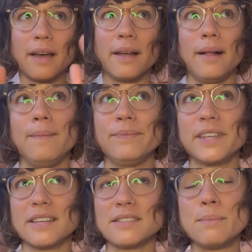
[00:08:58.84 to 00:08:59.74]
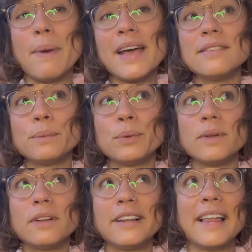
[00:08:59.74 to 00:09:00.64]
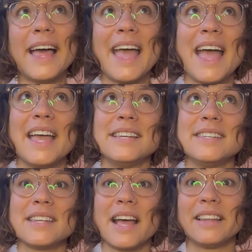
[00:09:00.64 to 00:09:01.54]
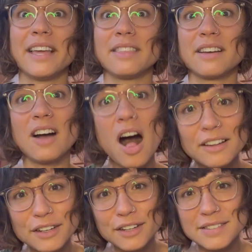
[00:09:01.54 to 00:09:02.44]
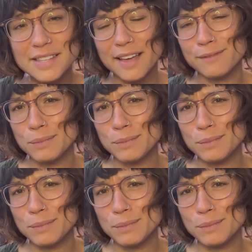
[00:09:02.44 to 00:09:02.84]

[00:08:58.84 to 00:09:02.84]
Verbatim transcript: um, customizable and I like the colors. They have